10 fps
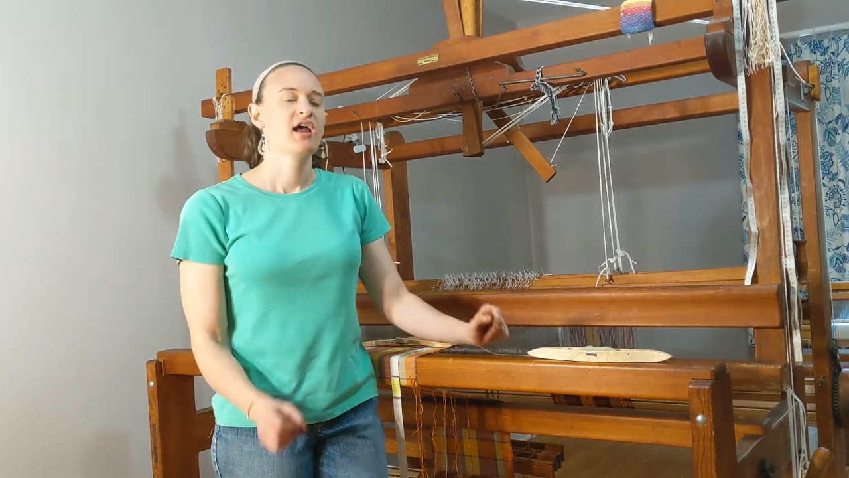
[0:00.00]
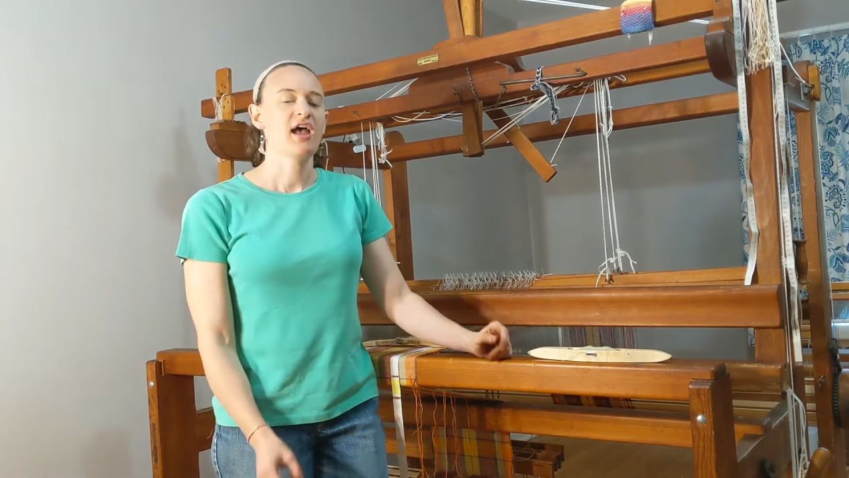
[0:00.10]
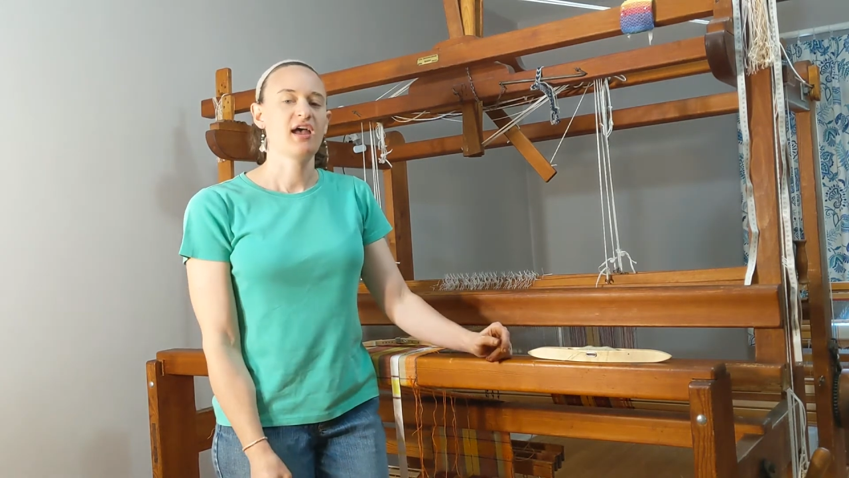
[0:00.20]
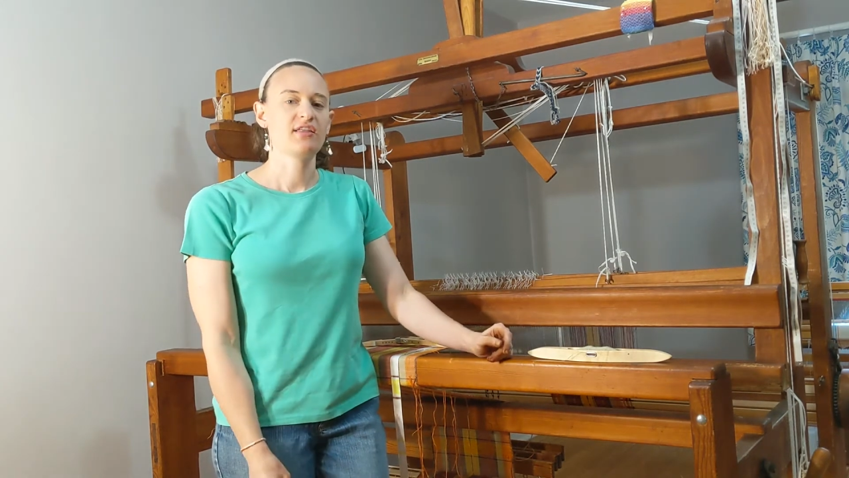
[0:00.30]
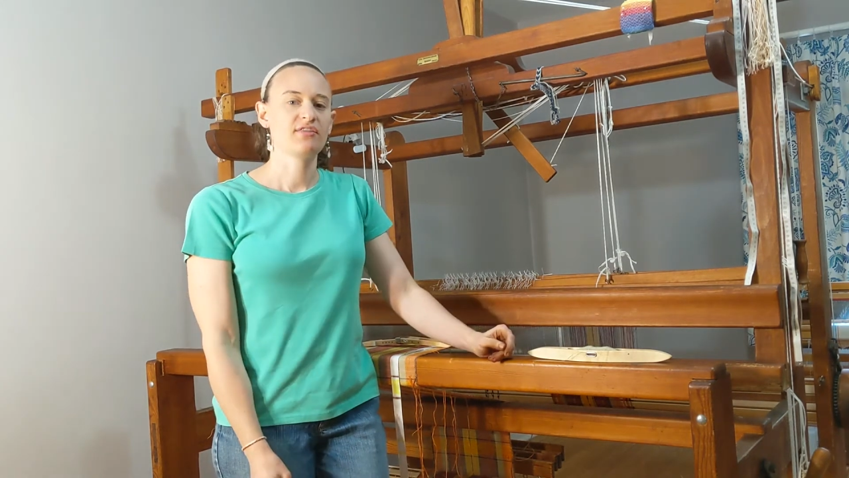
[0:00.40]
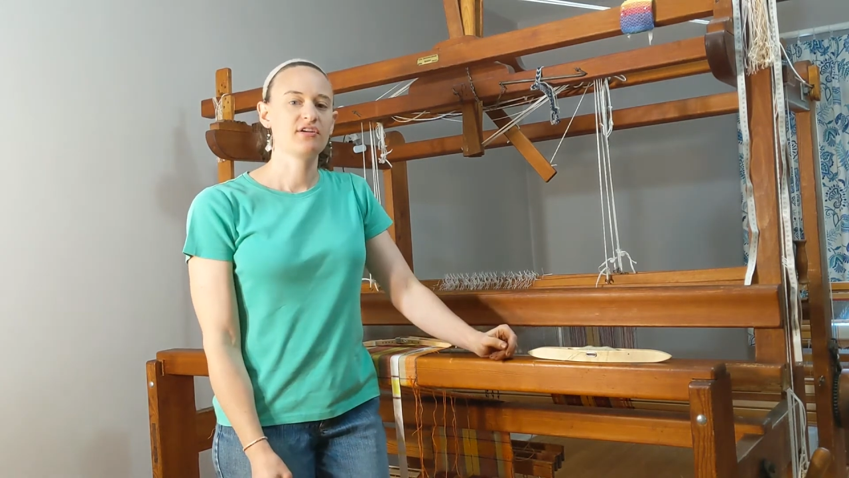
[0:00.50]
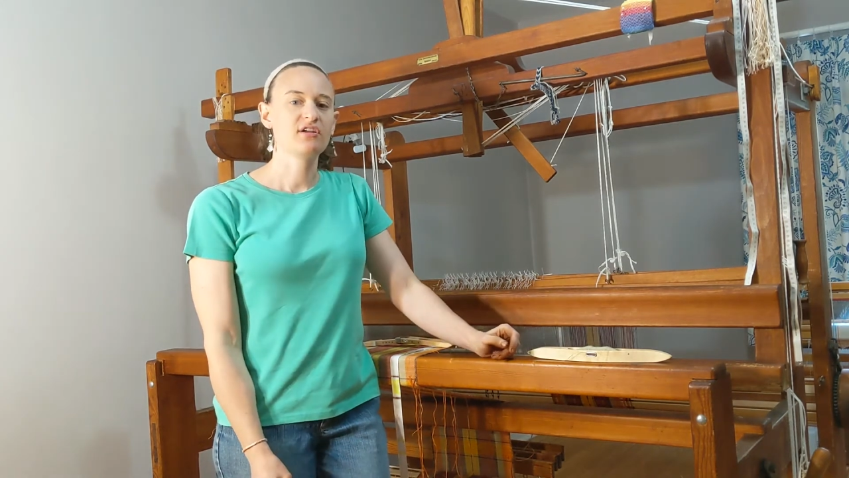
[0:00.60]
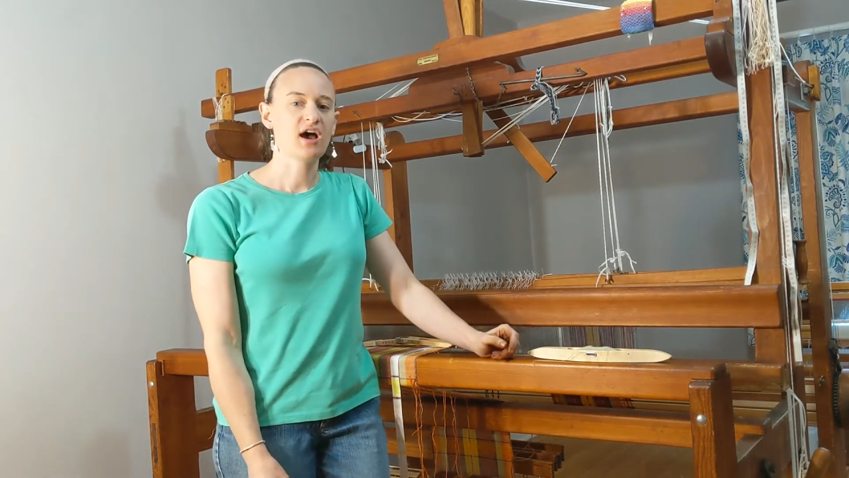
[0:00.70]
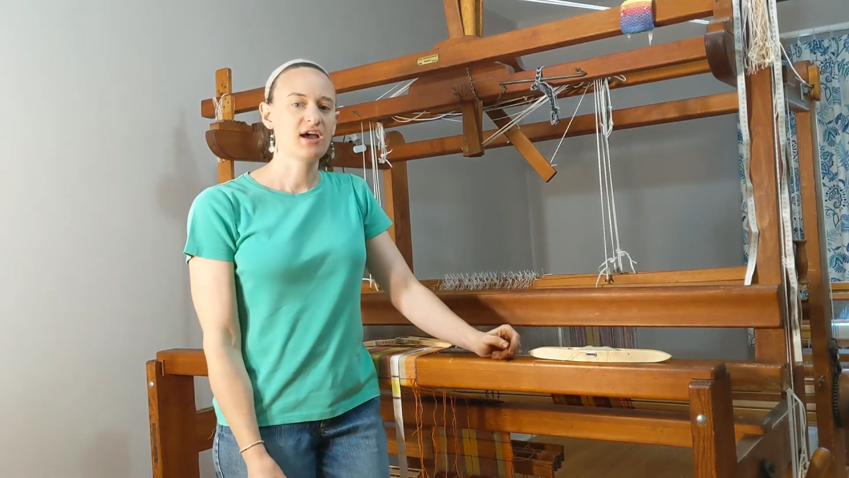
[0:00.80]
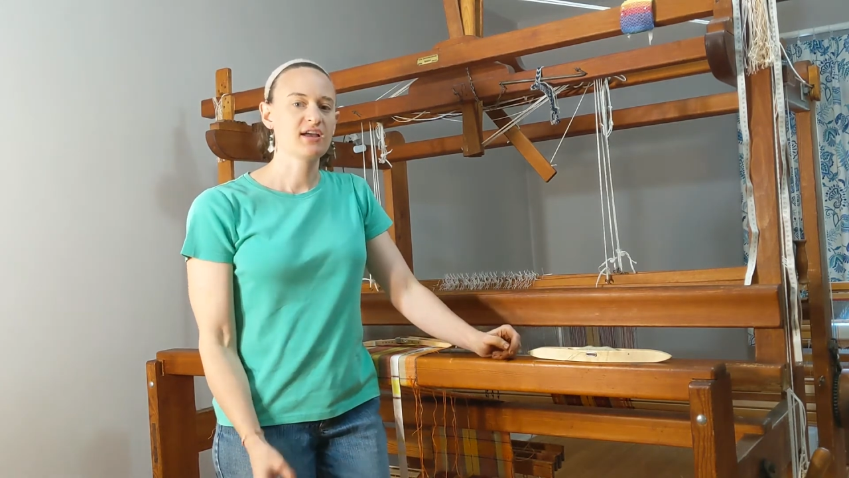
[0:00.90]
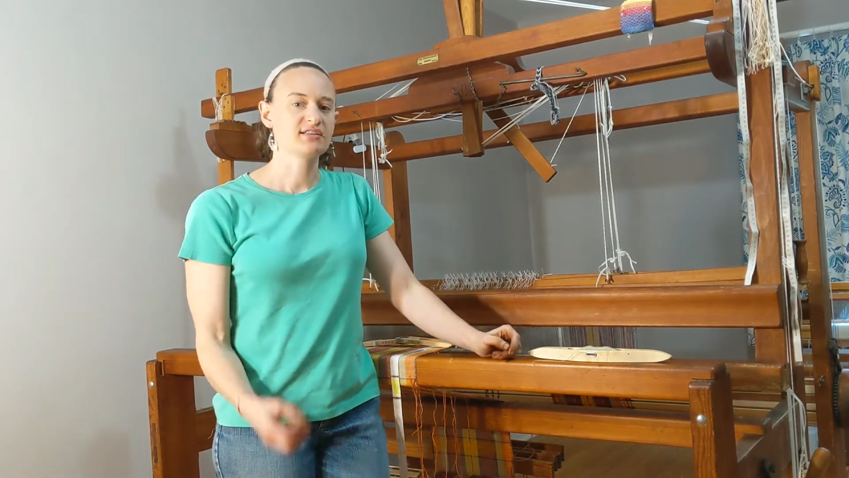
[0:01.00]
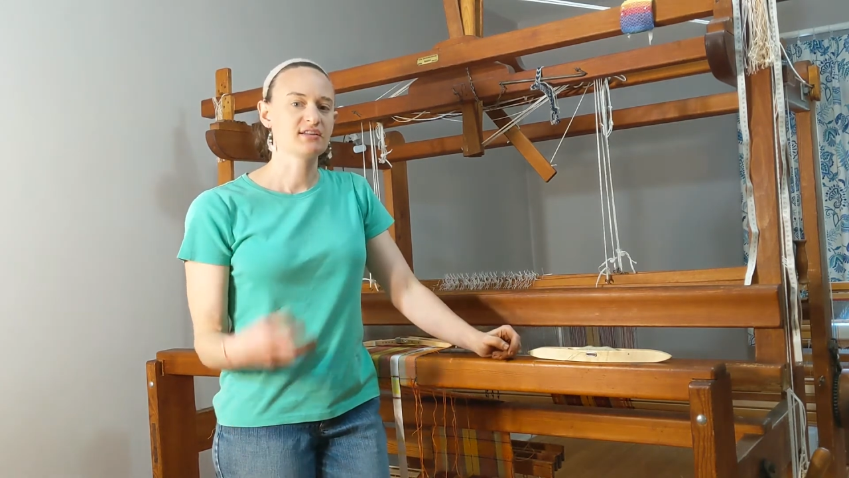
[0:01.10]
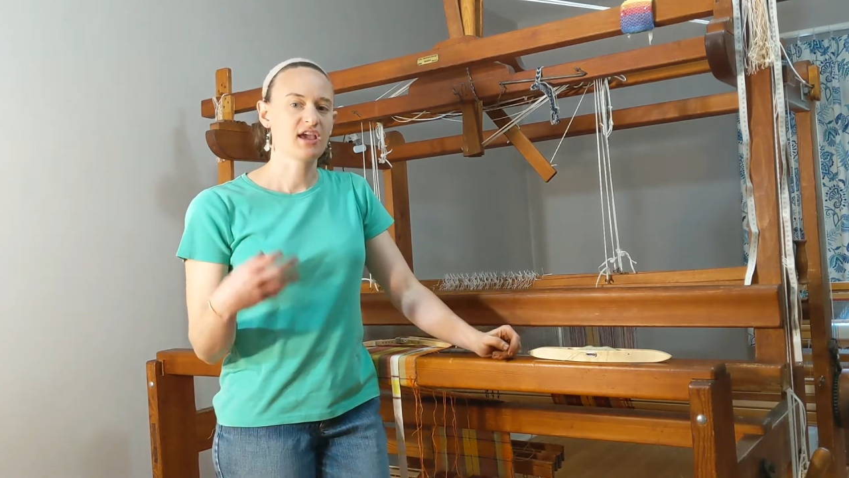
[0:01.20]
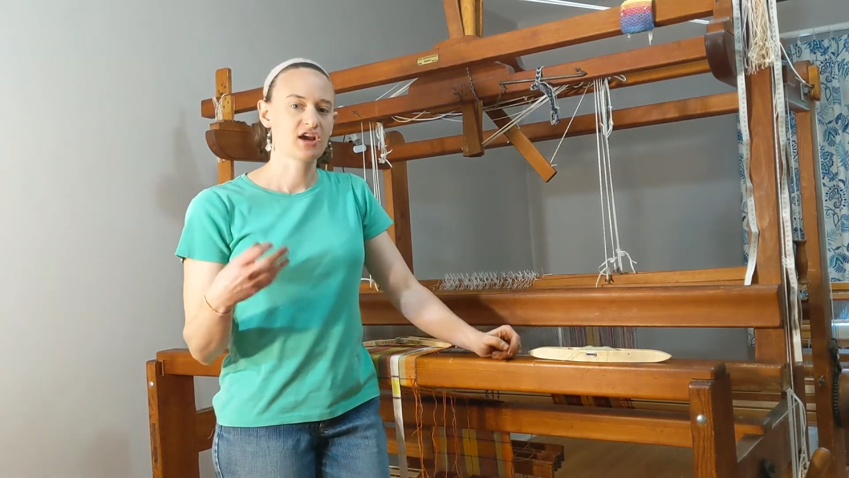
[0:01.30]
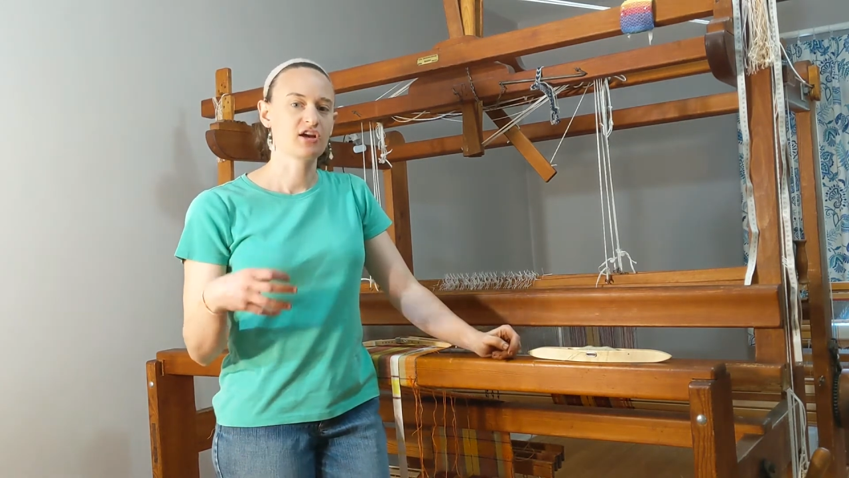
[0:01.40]
and they're not as
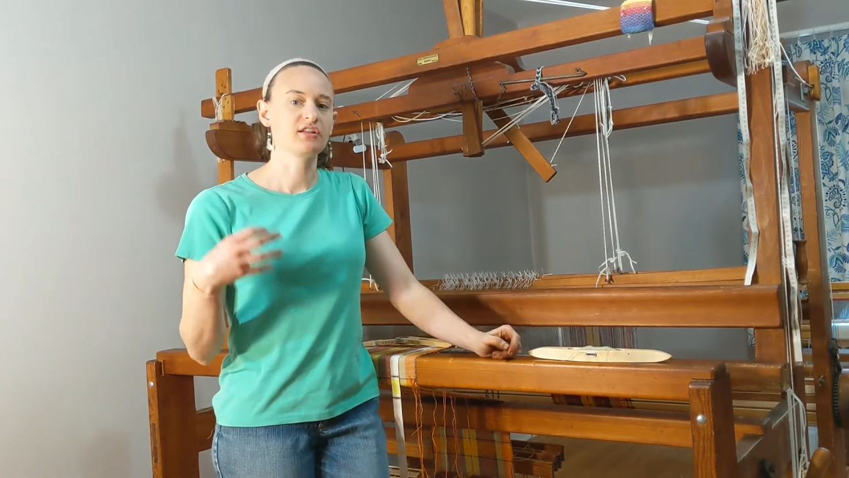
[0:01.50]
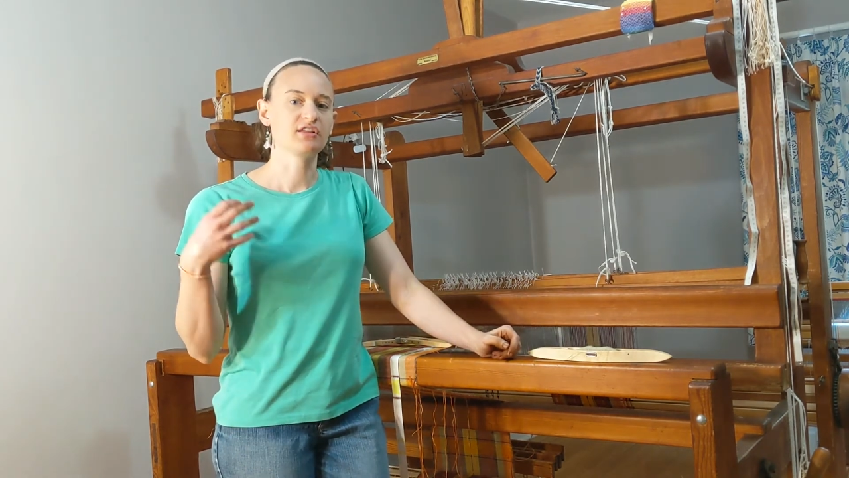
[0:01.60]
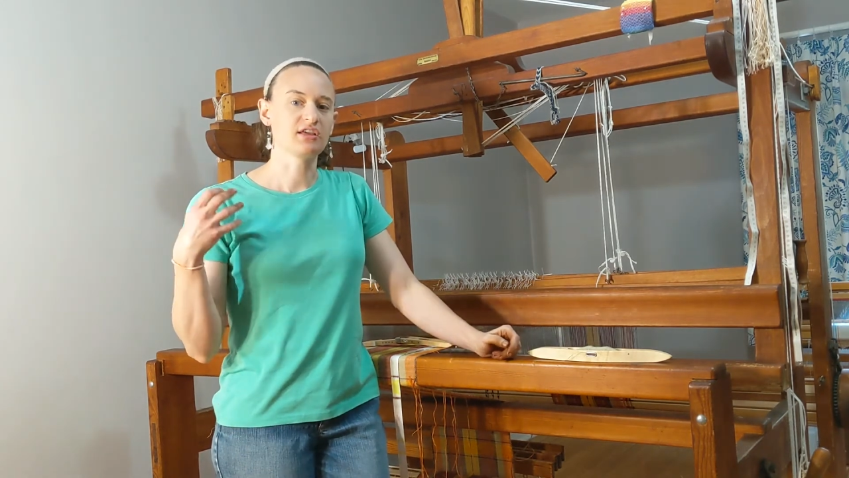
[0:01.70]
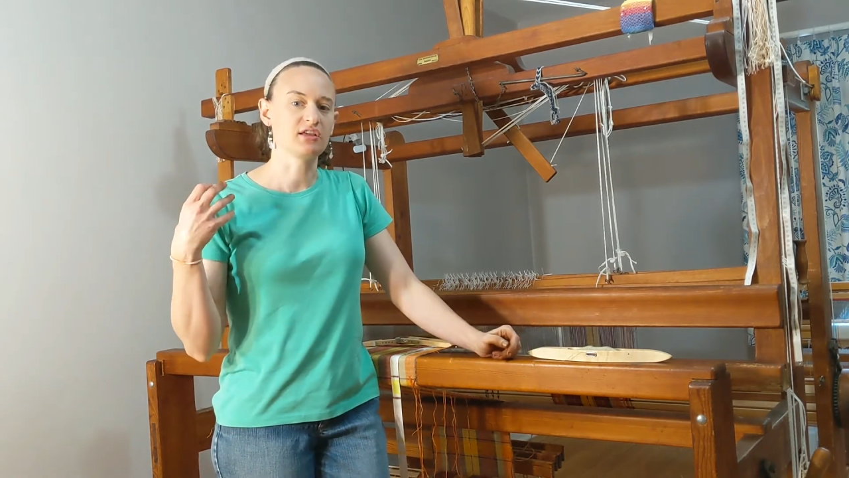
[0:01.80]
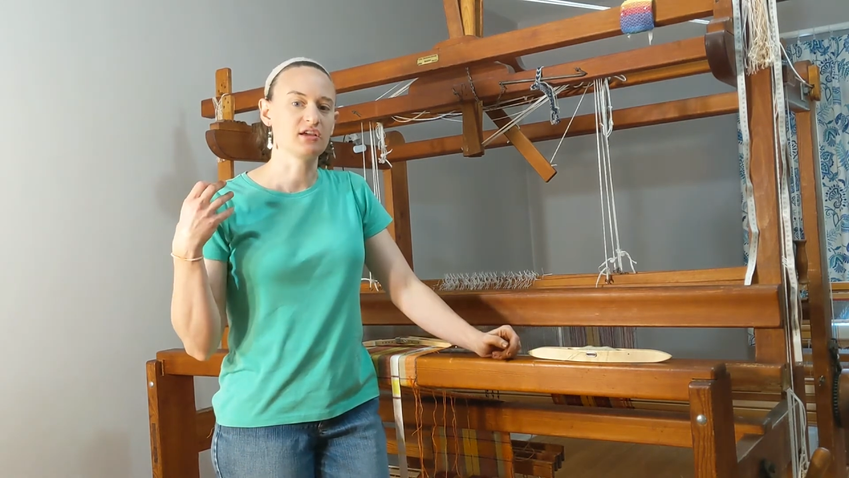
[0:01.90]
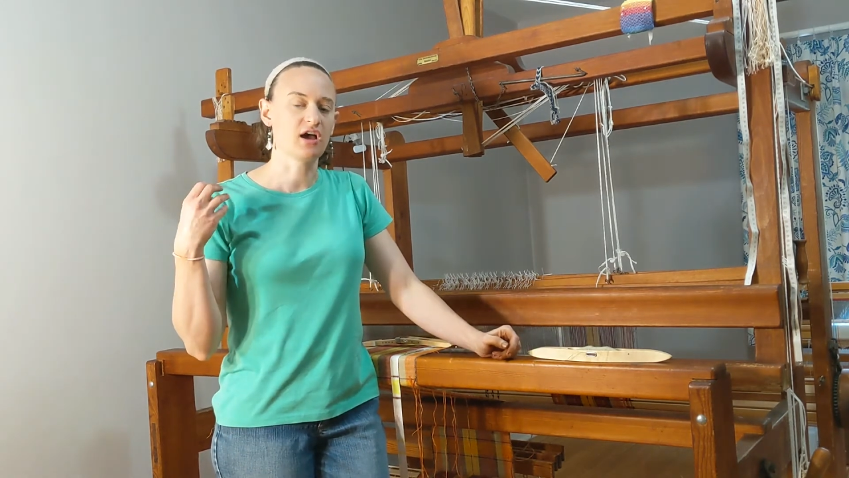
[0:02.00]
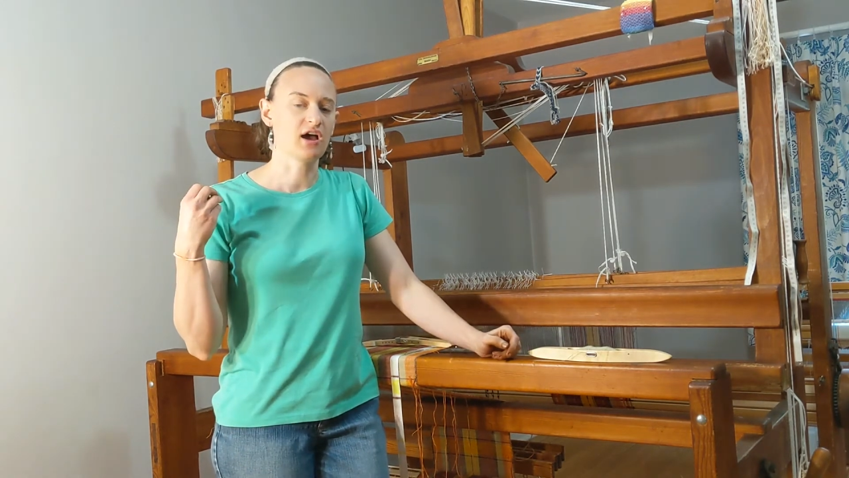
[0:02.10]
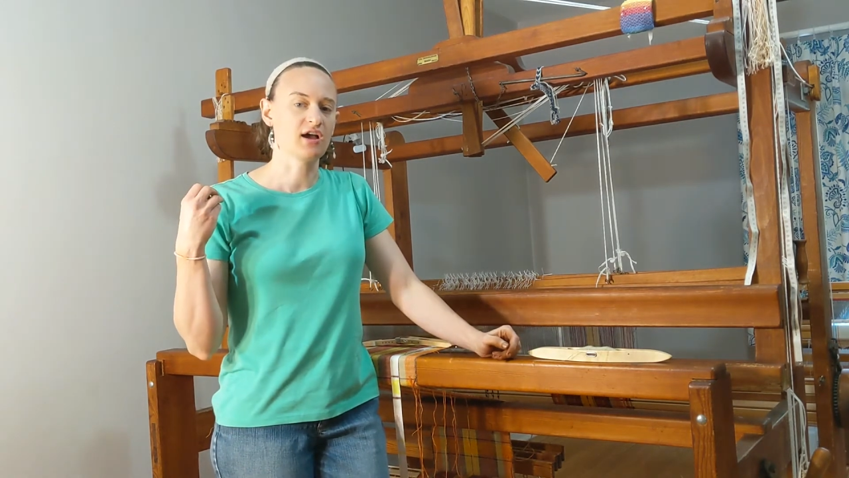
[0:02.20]
inherently